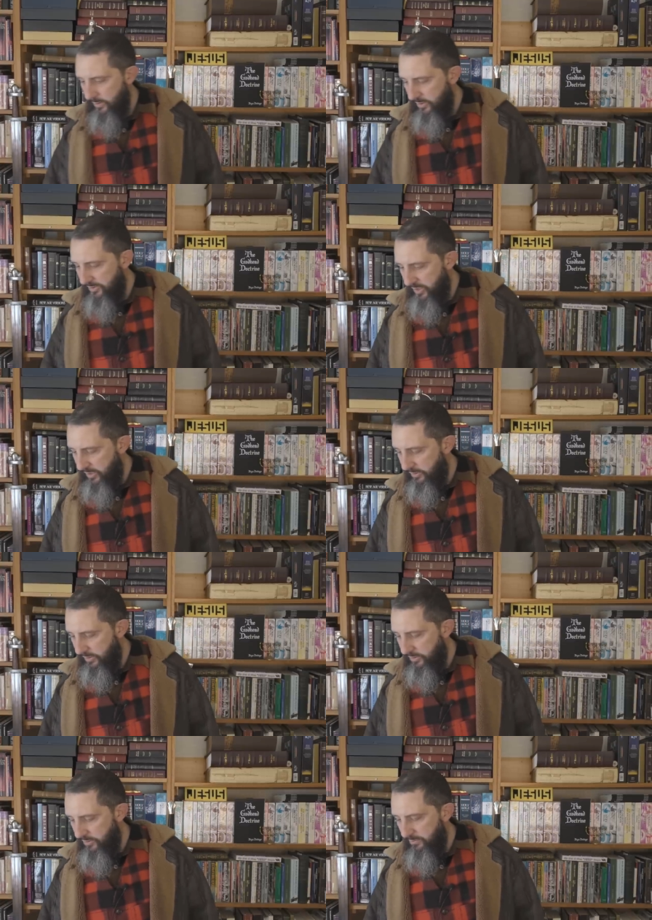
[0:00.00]
You're dishonoring
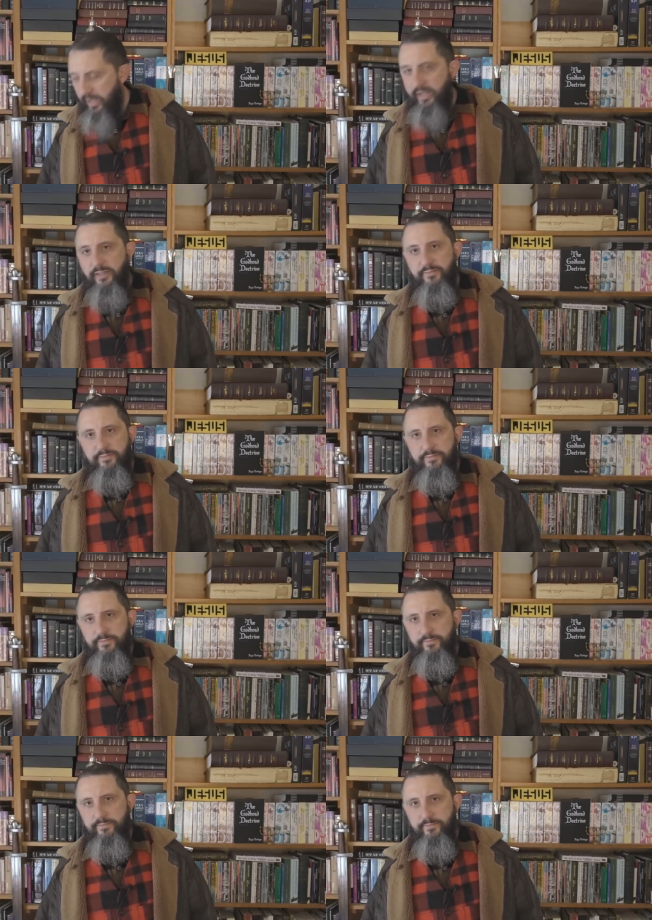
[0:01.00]
your own body.
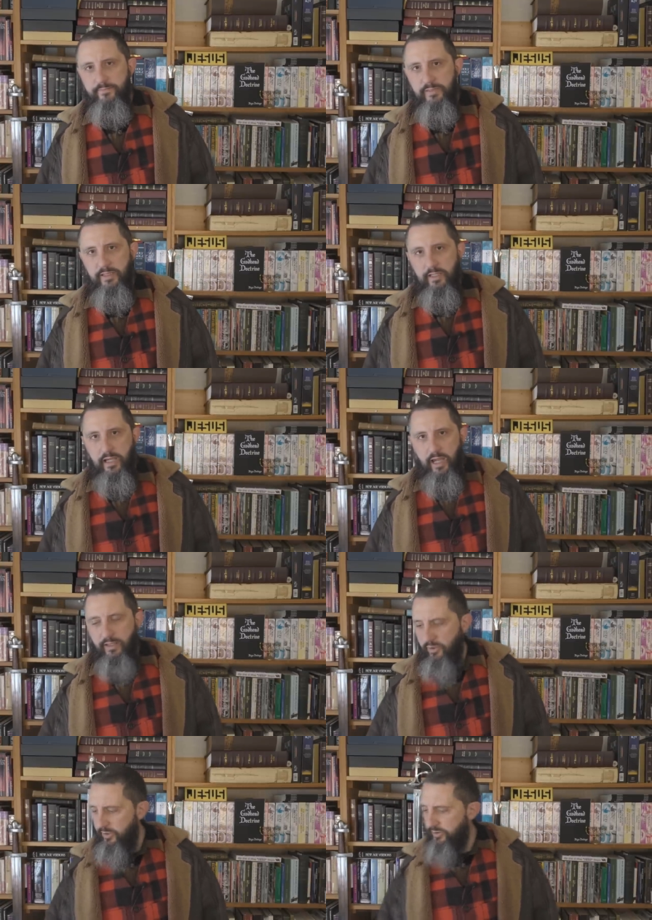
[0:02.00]

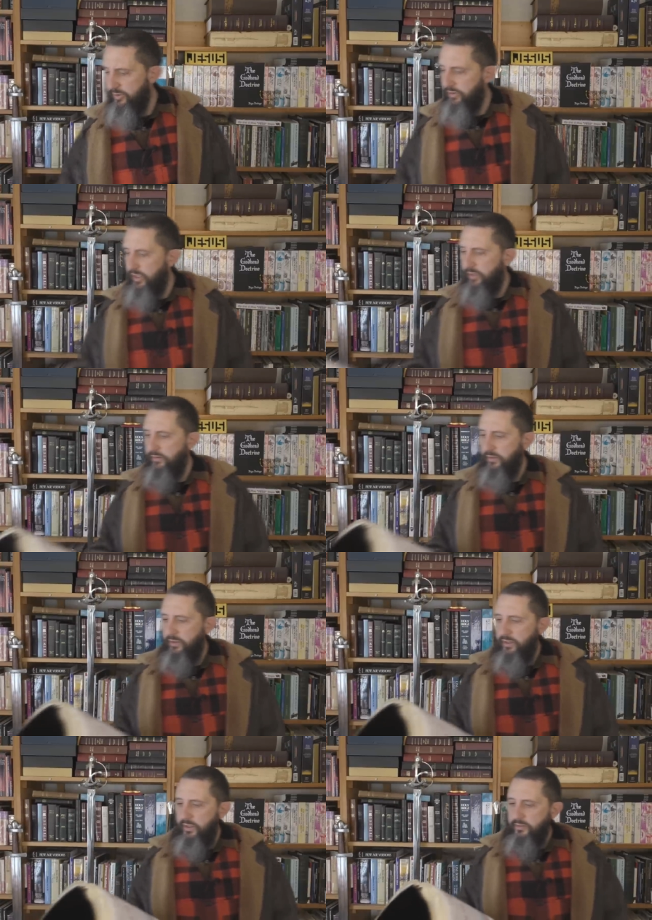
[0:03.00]
And notice it's uh,
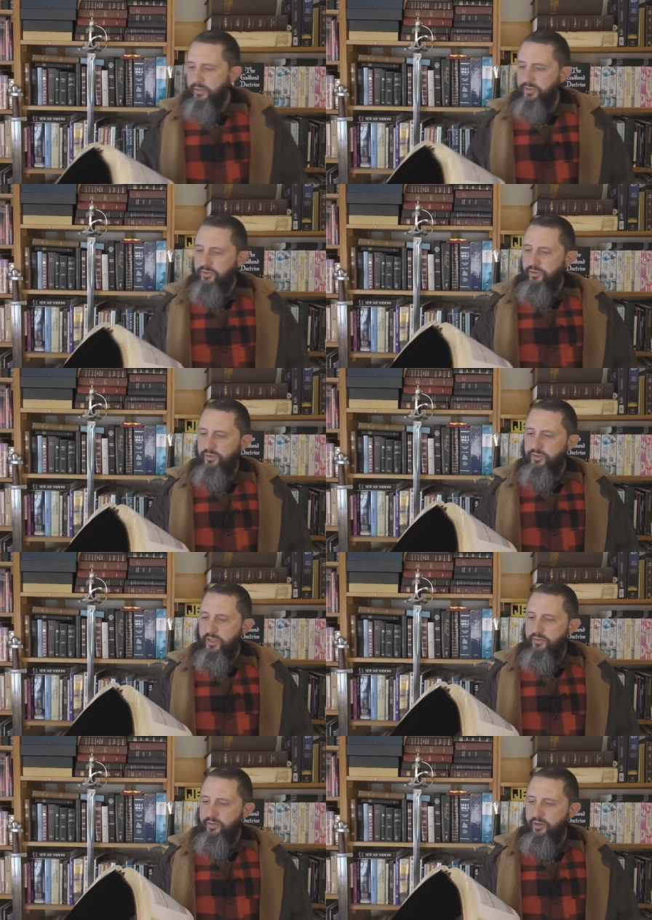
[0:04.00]
this to
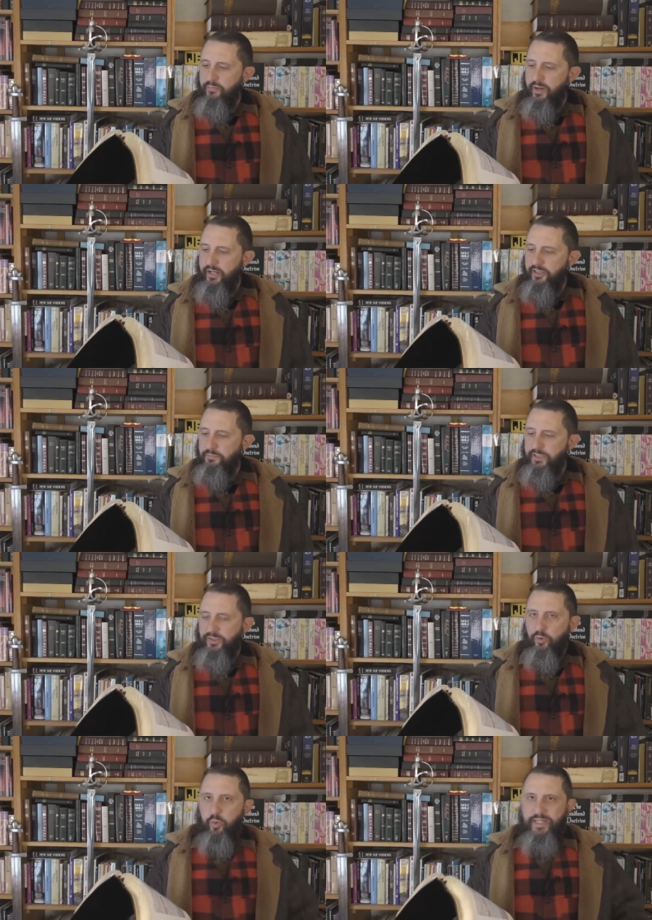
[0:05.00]
dishonor their own bodies
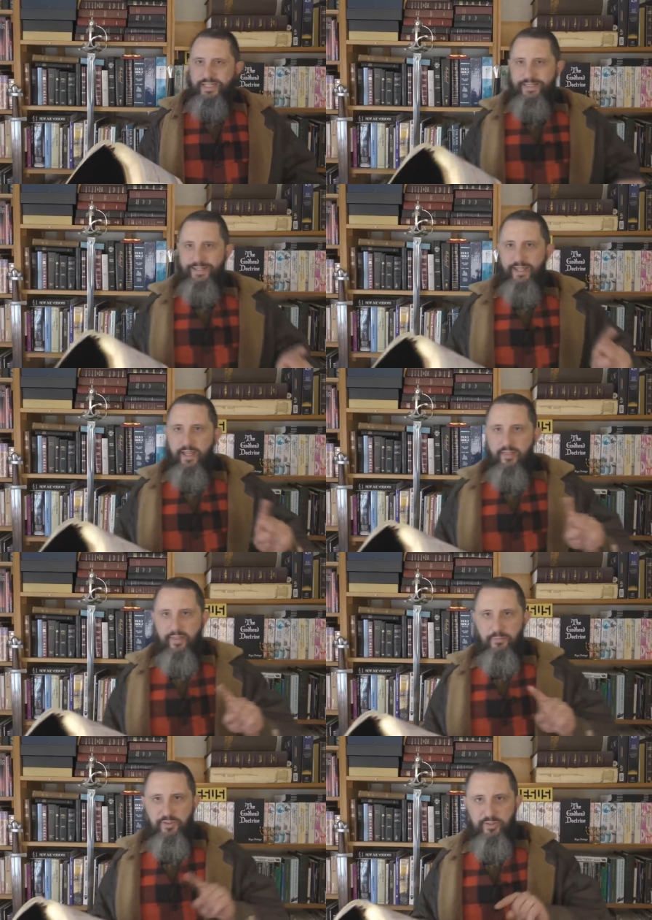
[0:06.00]
between
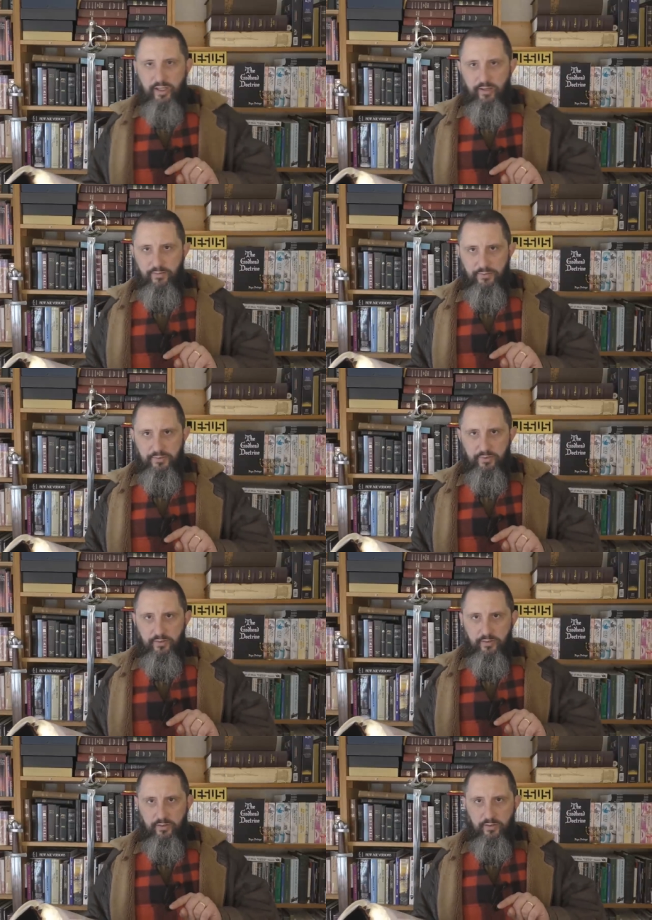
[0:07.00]
themselves.
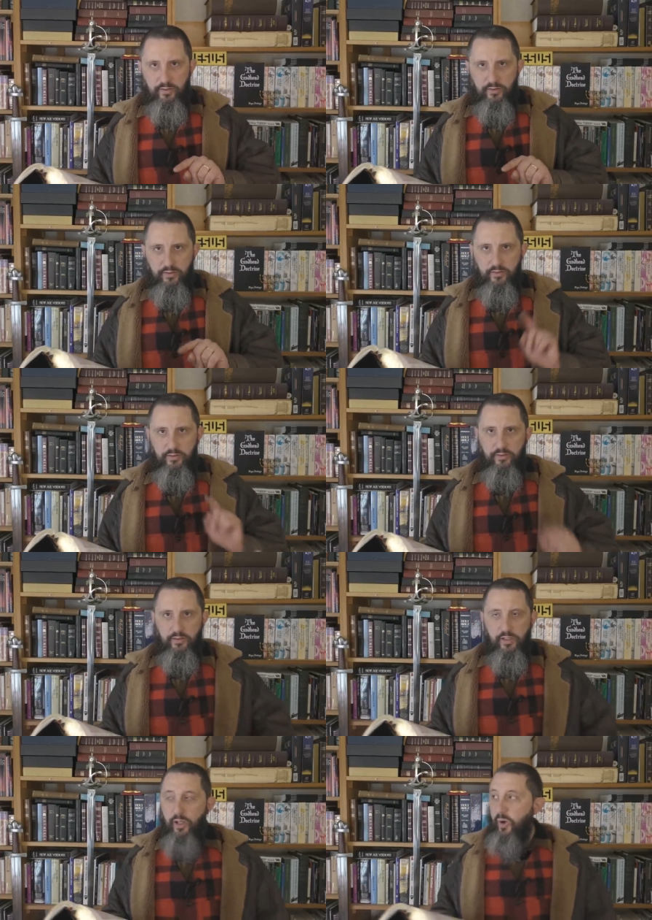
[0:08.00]

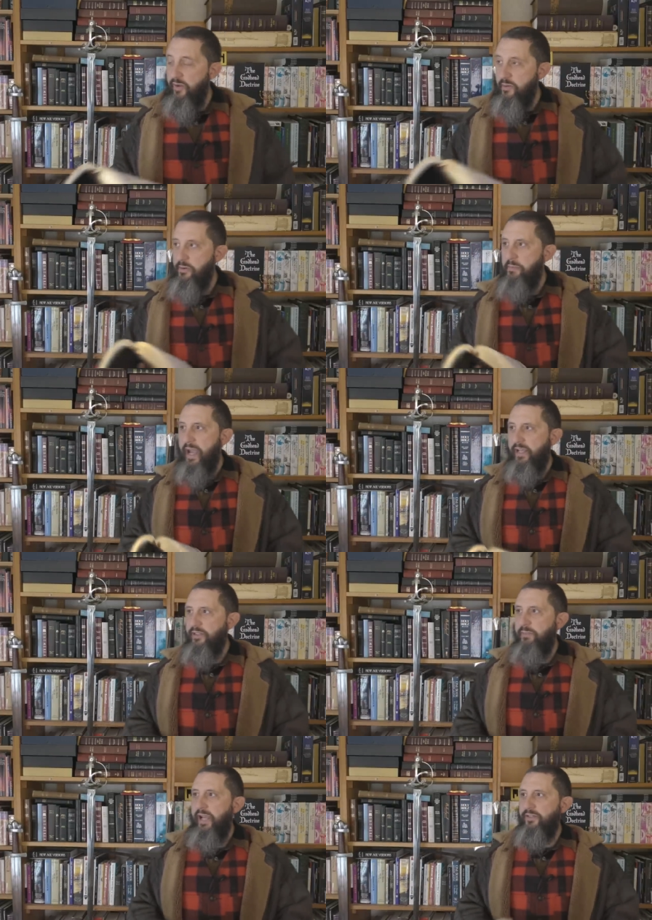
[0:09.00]
Oh, I remember back in
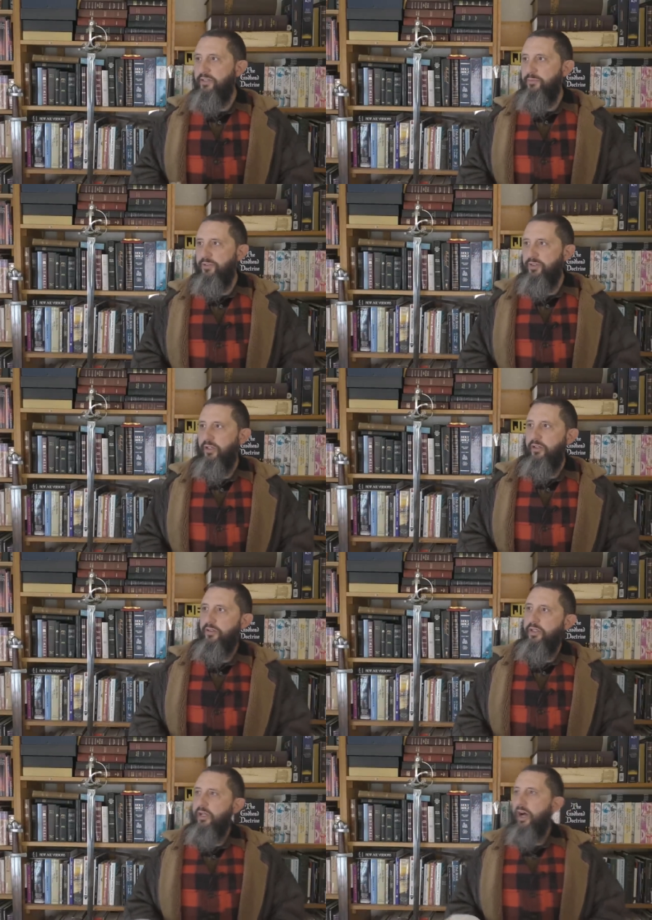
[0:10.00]
the past it was uh,
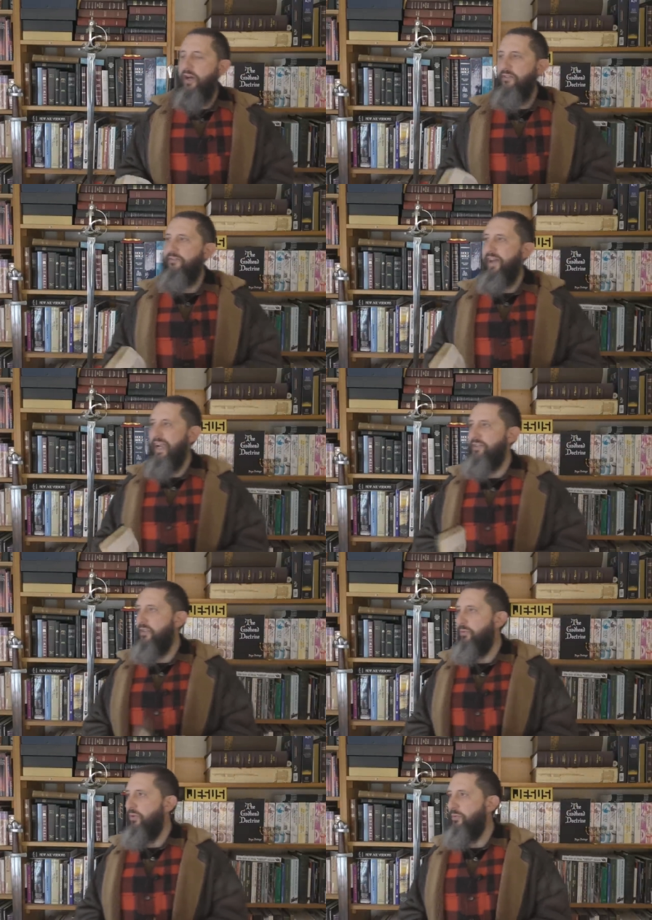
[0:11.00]

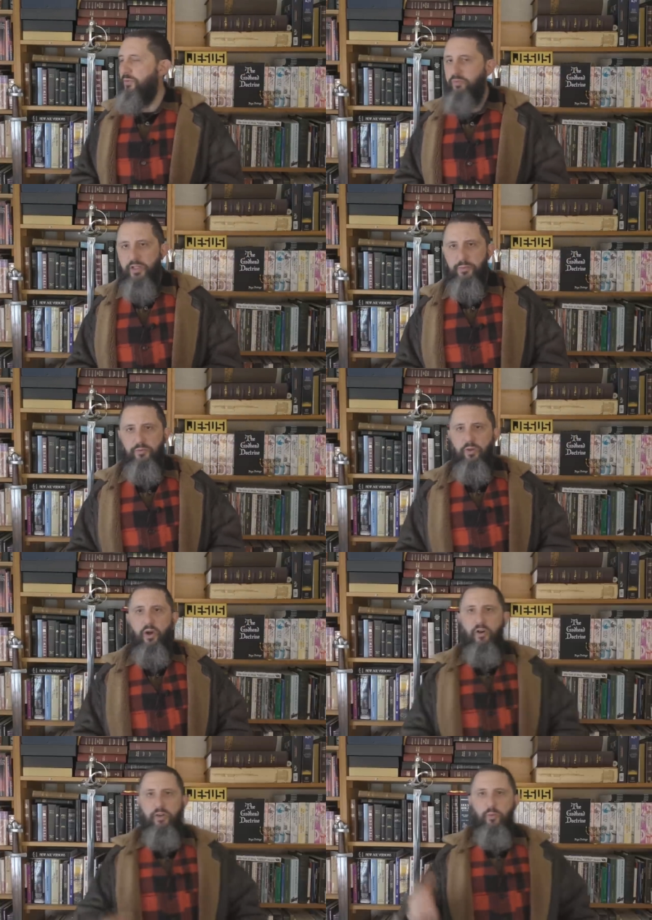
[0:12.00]
unfashionable, it was, it was
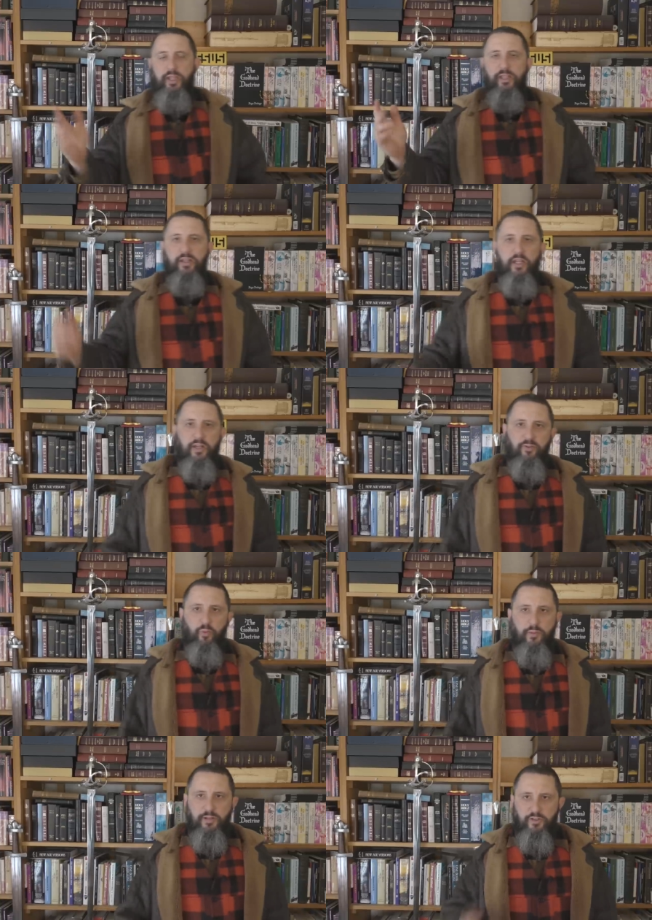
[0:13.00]
wrong and wicked for
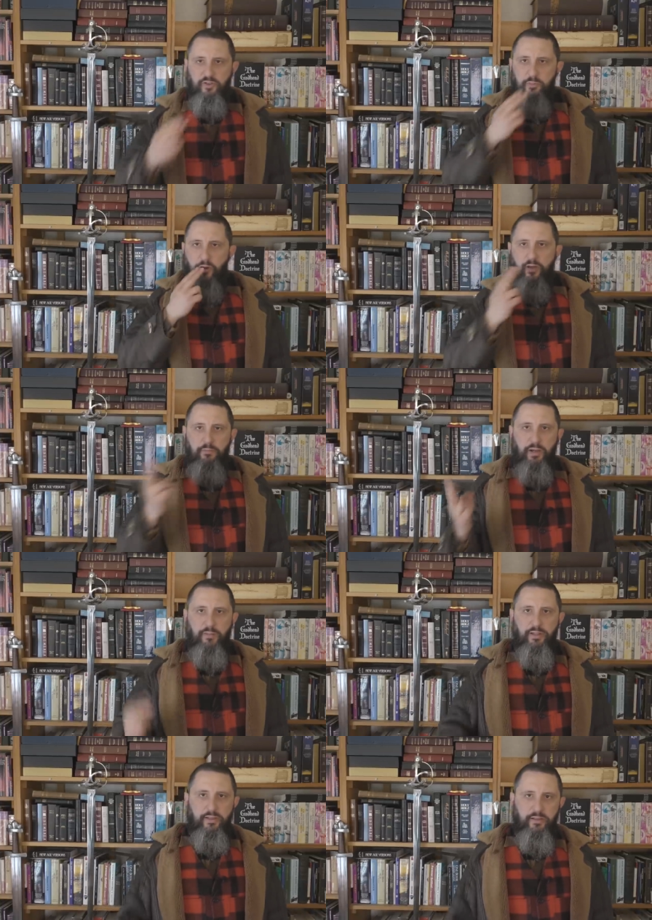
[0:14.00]
women to smoke in
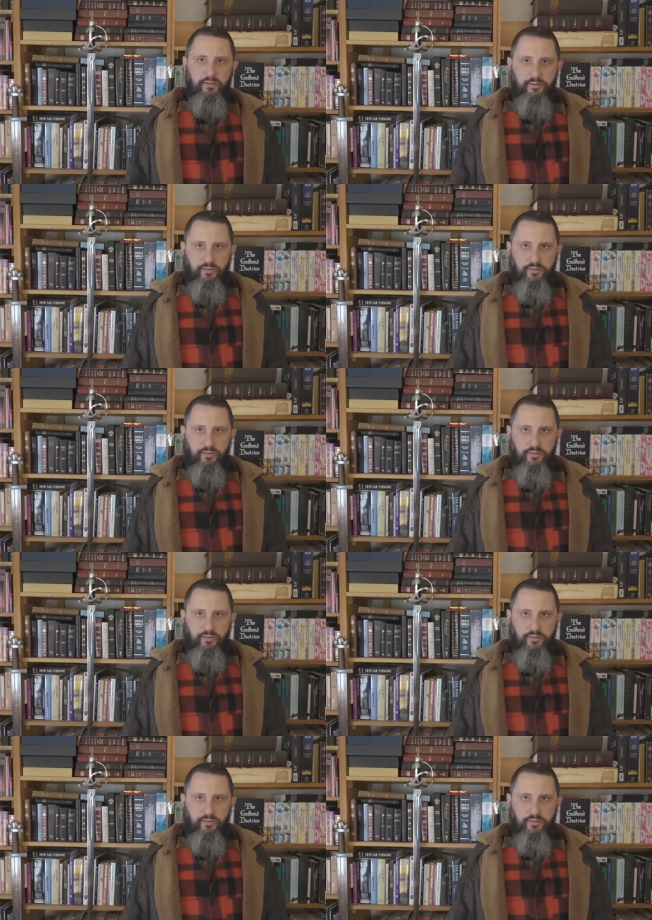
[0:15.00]
public.